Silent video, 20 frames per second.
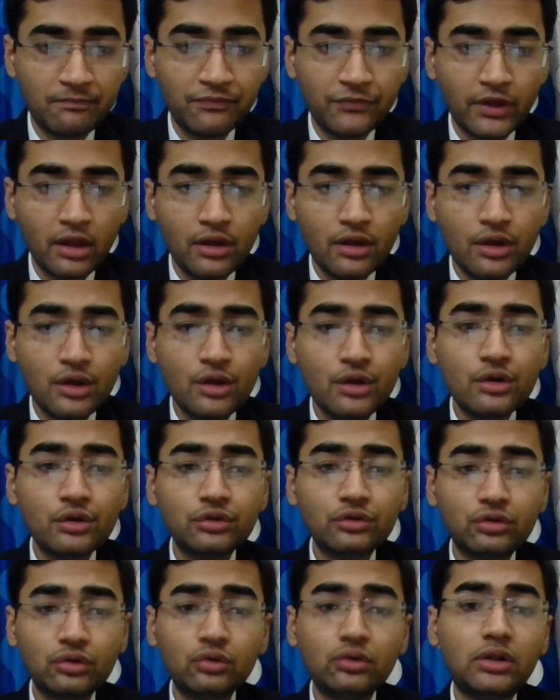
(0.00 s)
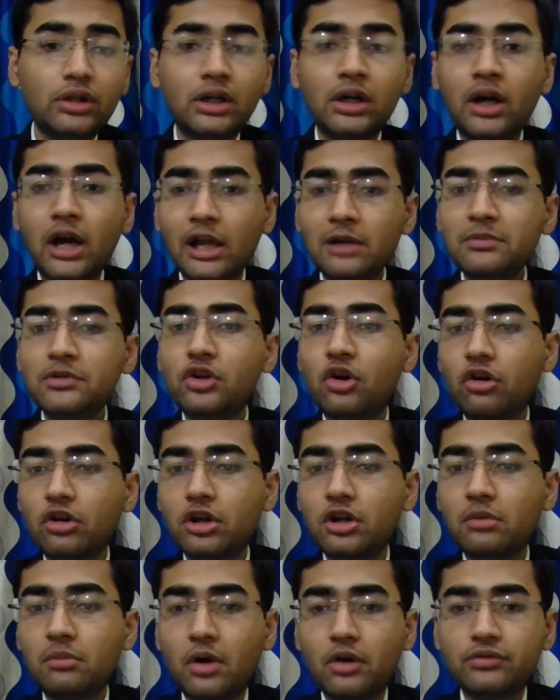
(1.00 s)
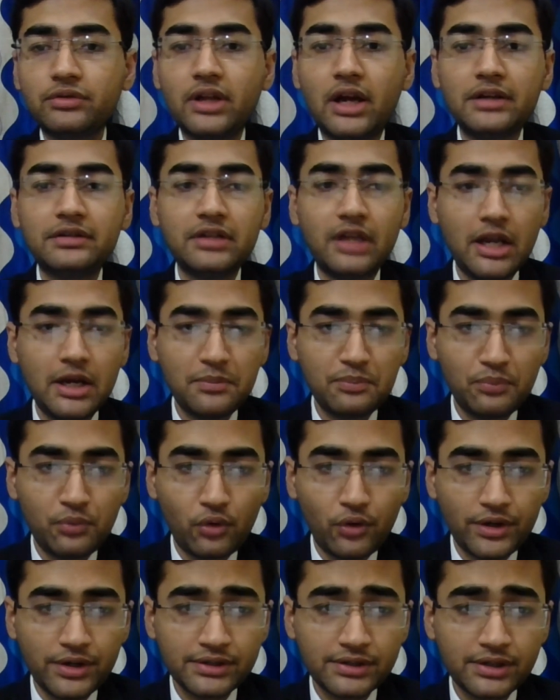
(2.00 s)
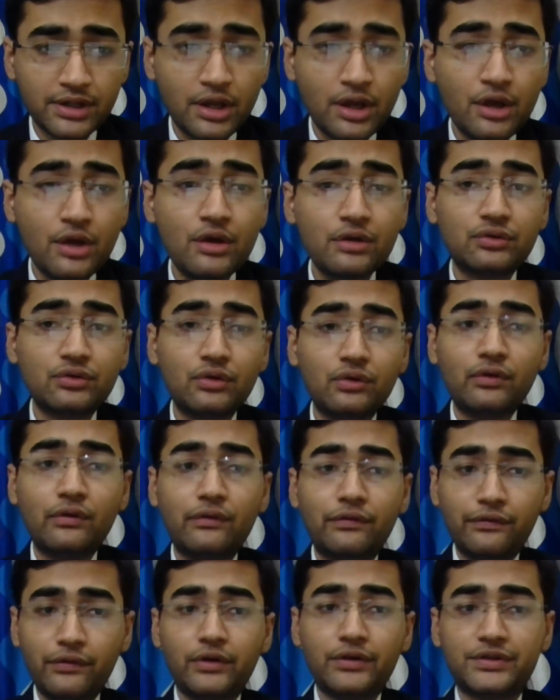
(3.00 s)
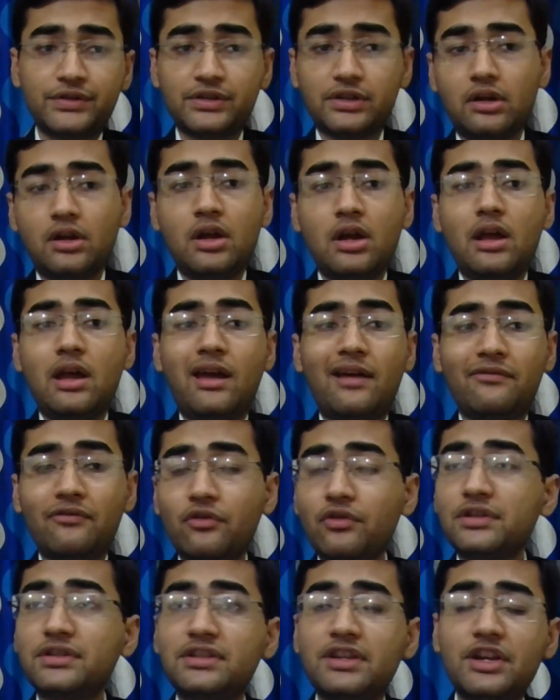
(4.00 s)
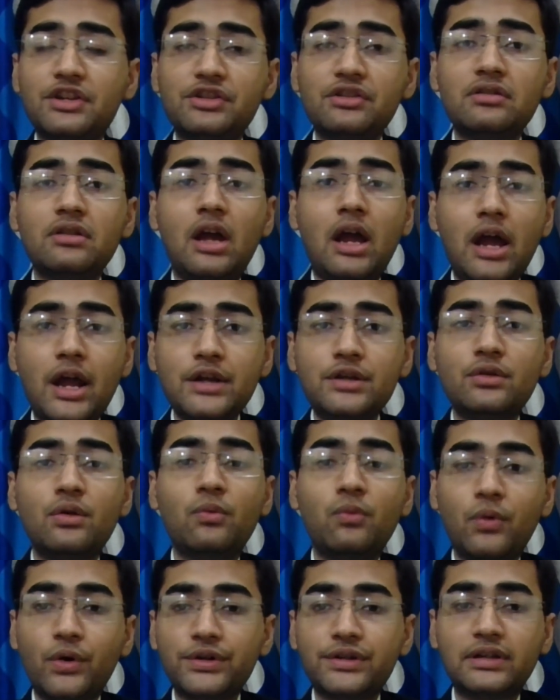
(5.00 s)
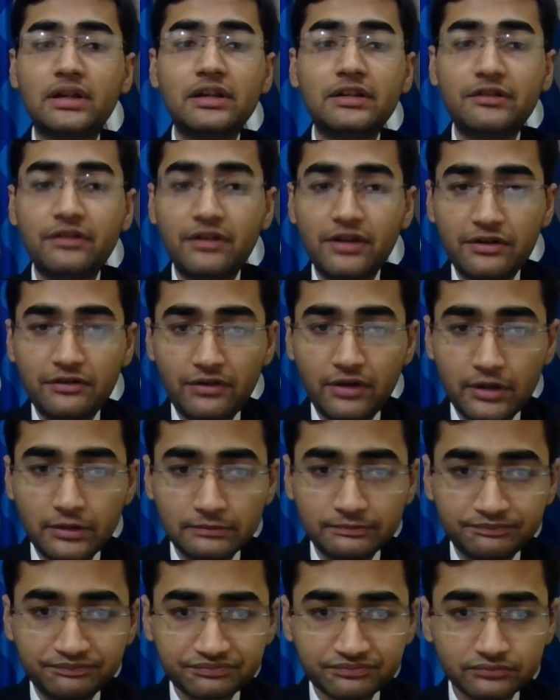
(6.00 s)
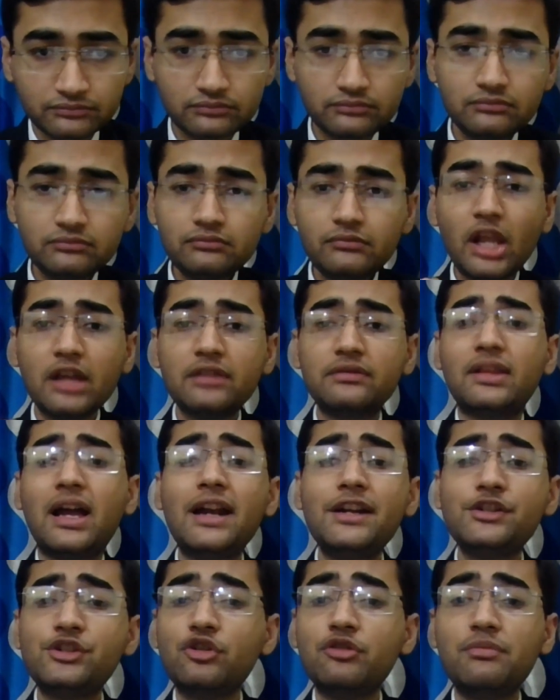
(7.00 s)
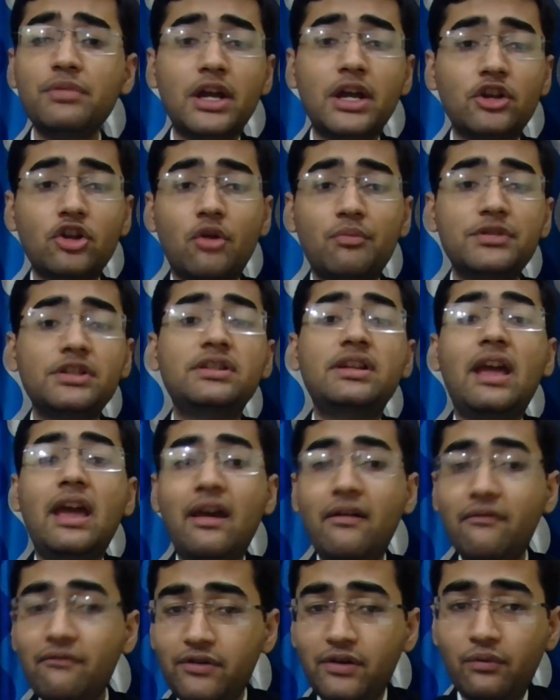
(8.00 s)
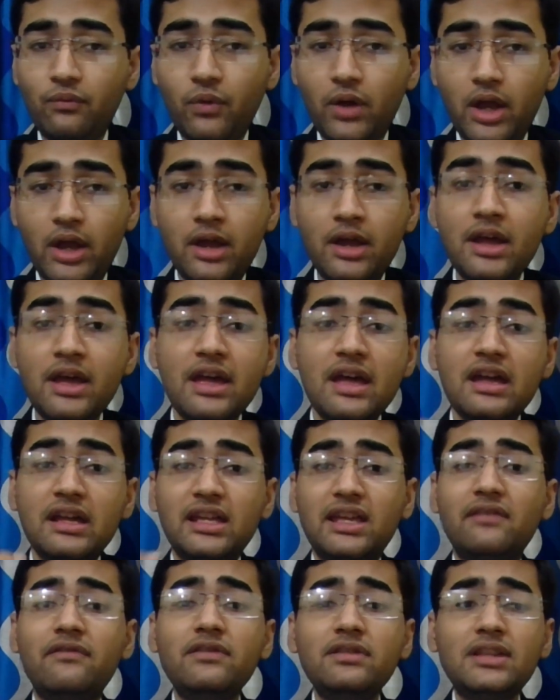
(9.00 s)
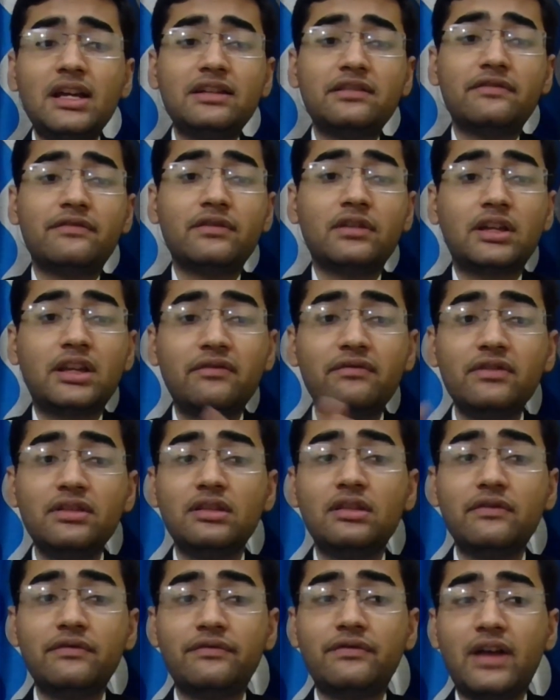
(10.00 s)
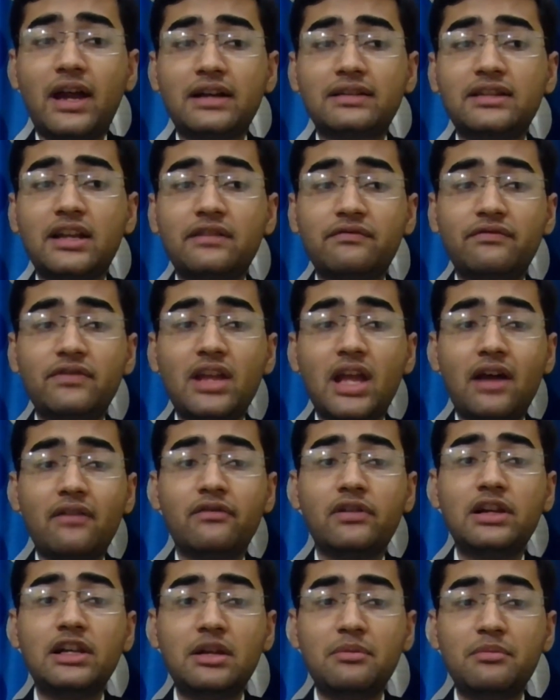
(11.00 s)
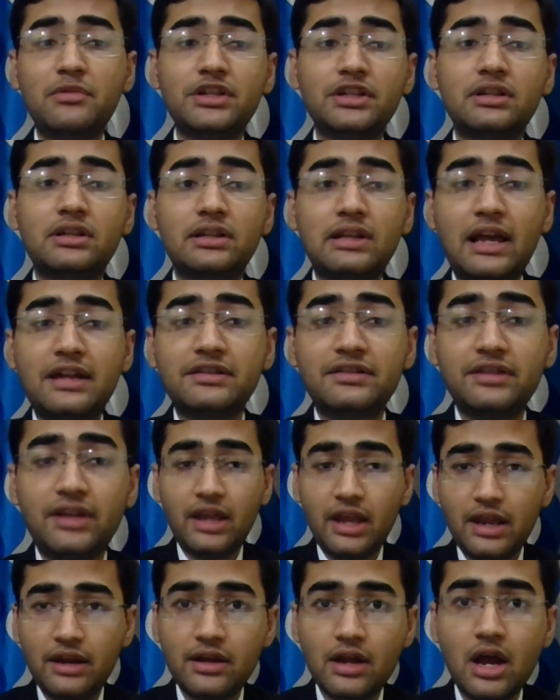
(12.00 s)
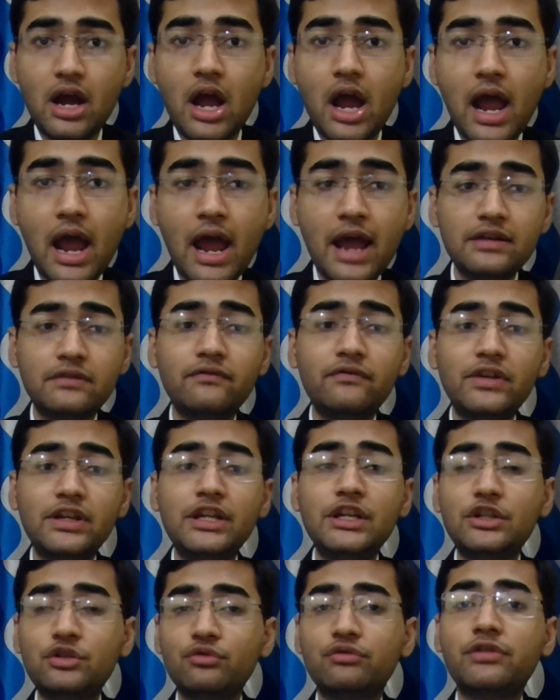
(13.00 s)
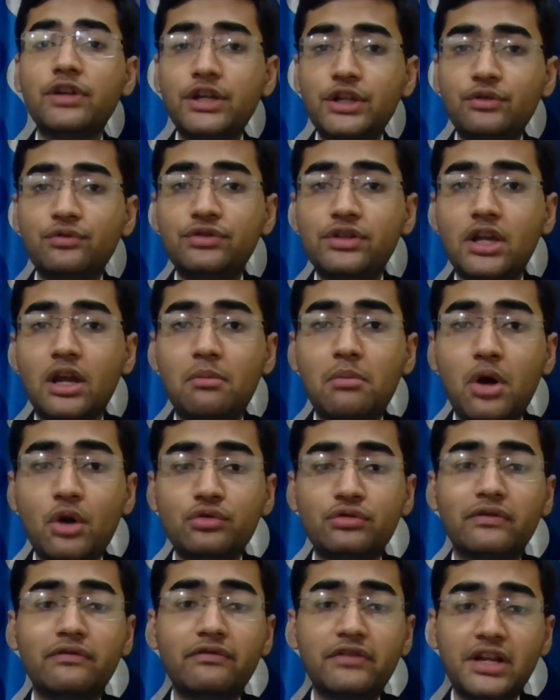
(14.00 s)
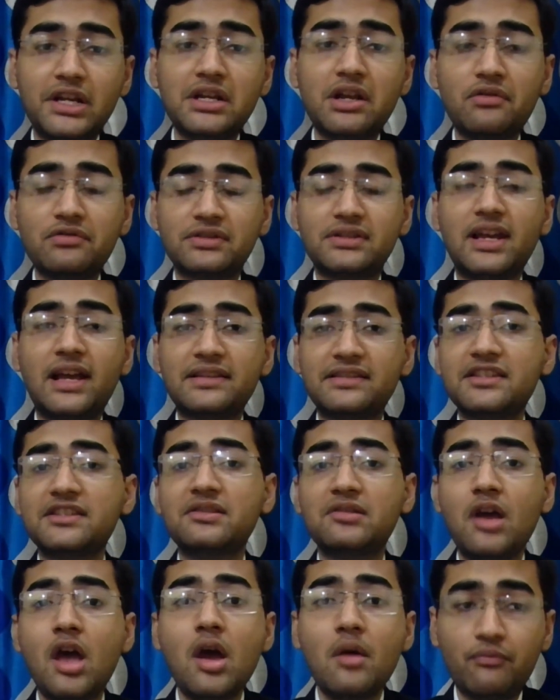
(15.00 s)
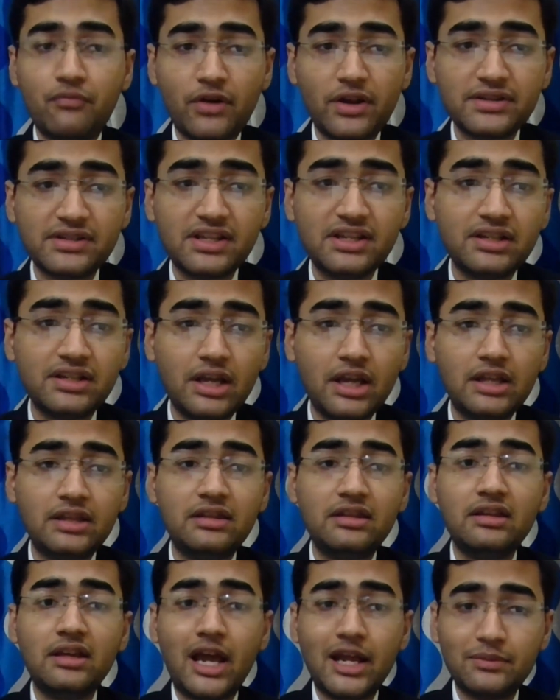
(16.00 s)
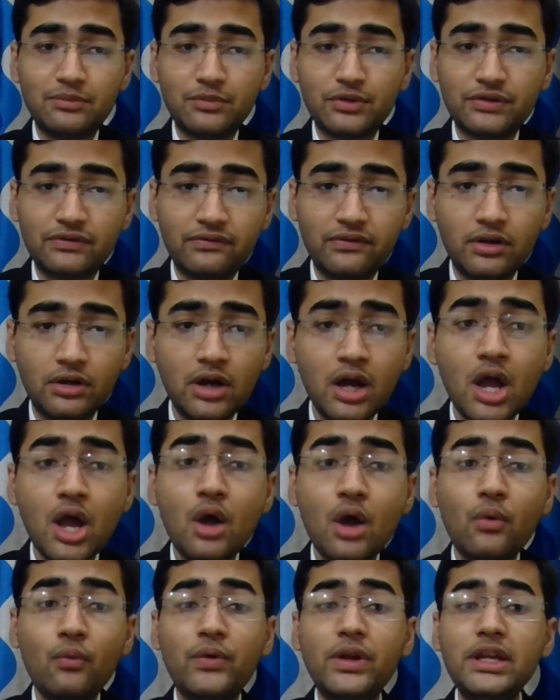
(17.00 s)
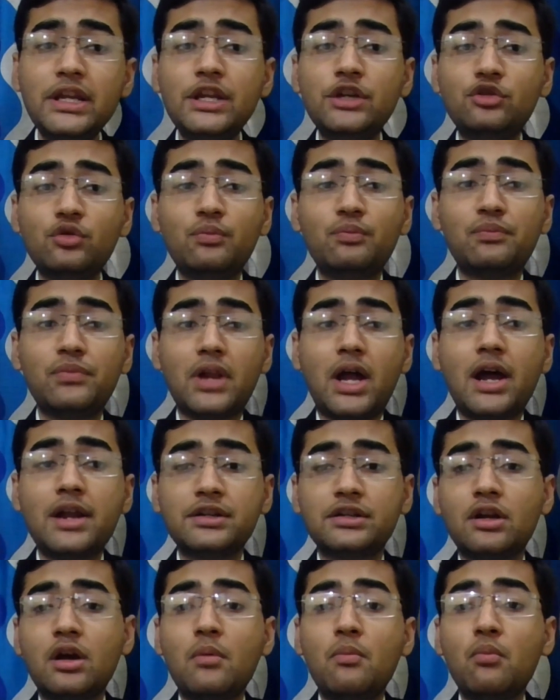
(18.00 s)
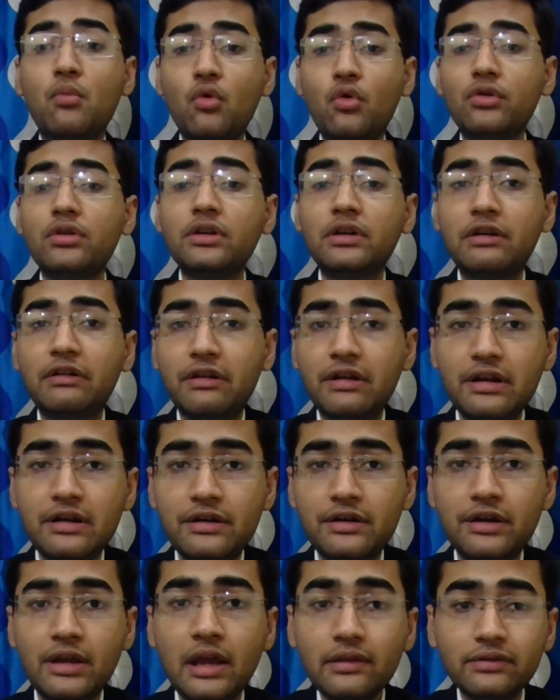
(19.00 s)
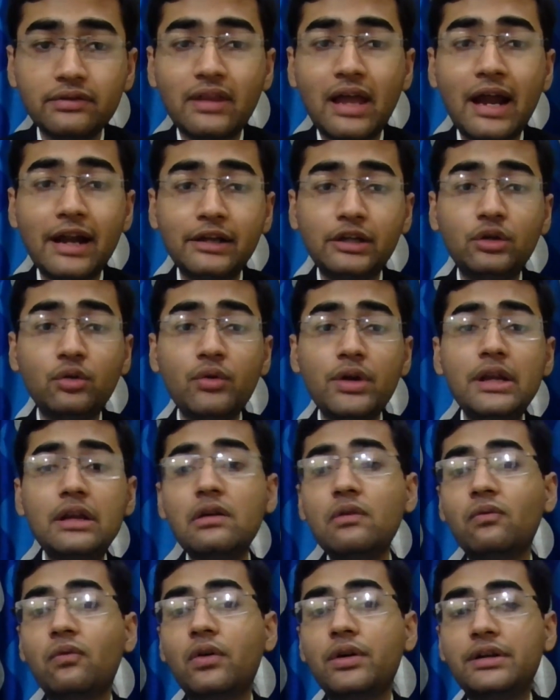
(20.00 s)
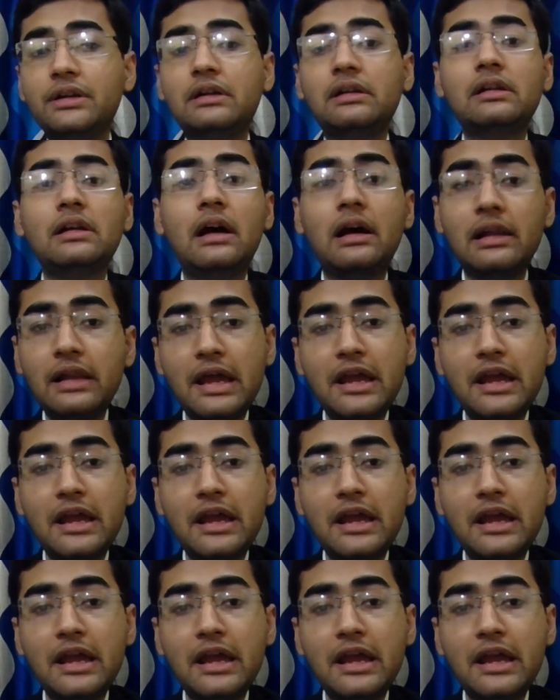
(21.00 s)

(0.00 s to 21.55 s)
So I'll be talking about that in points. So first, afforestation and vertical greenery. That should be adopted everywhere. Given the fact that we have a limited land area and we need to reduce the amount of greenhouse gases present in the atmosphere, we need to plant more greenery, and that too in a vertical alignment.